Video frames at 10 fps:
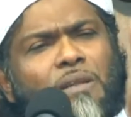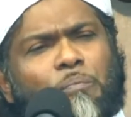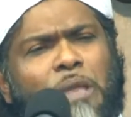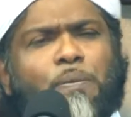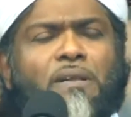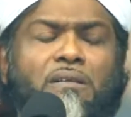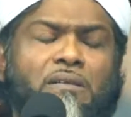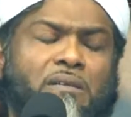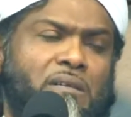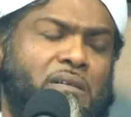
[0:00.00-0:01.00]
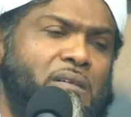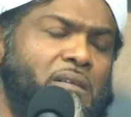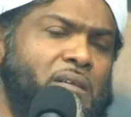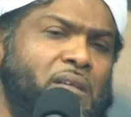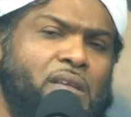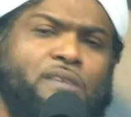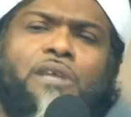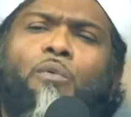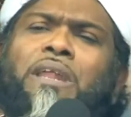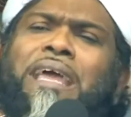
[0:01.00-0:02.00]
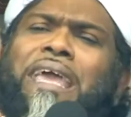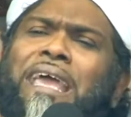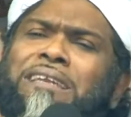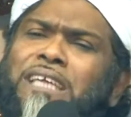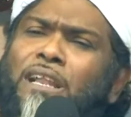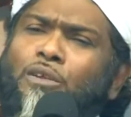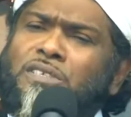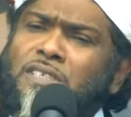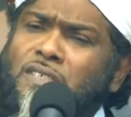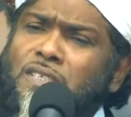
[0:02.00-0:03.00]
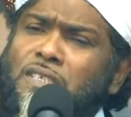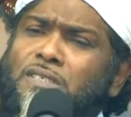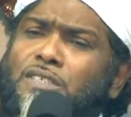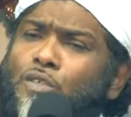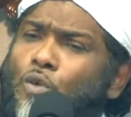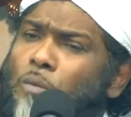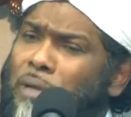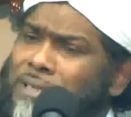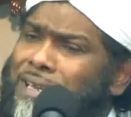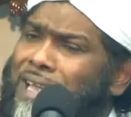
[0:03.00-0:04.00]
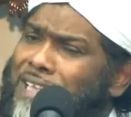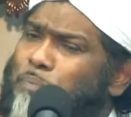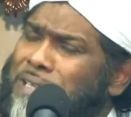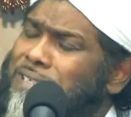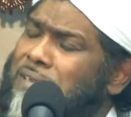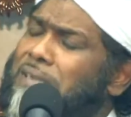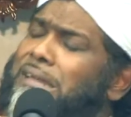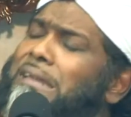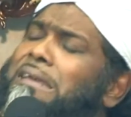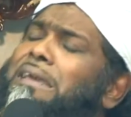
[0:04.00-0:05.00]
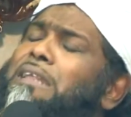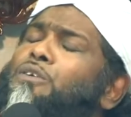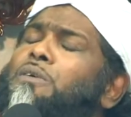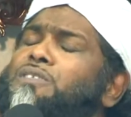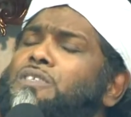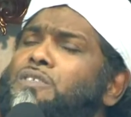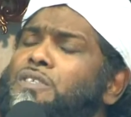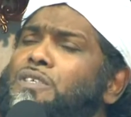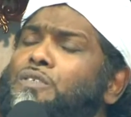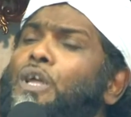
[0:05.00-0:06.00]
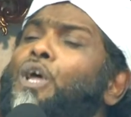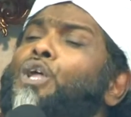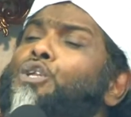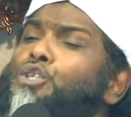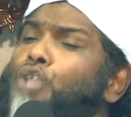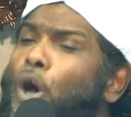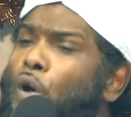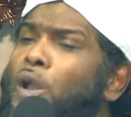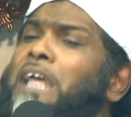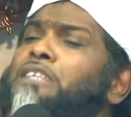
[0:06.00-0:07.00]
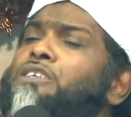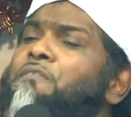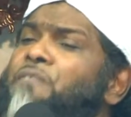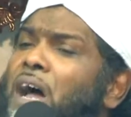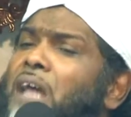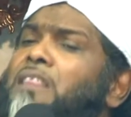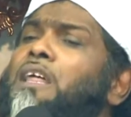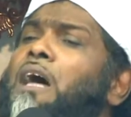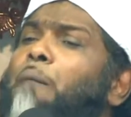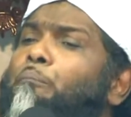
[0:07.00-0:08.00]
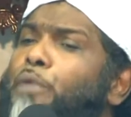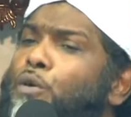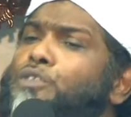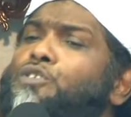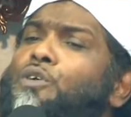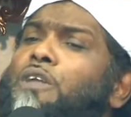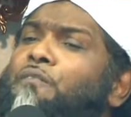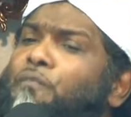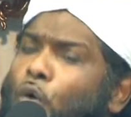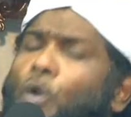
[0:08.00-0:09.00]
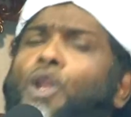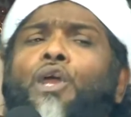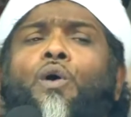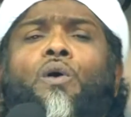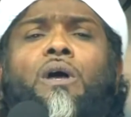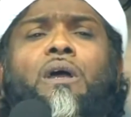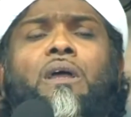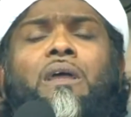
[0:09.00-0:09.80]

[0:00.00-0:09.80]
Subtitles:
and the people. So I want to again tell you, sisters, this khutbah today is basically dedicated to our sisters. Don't let your father abuse you and fool you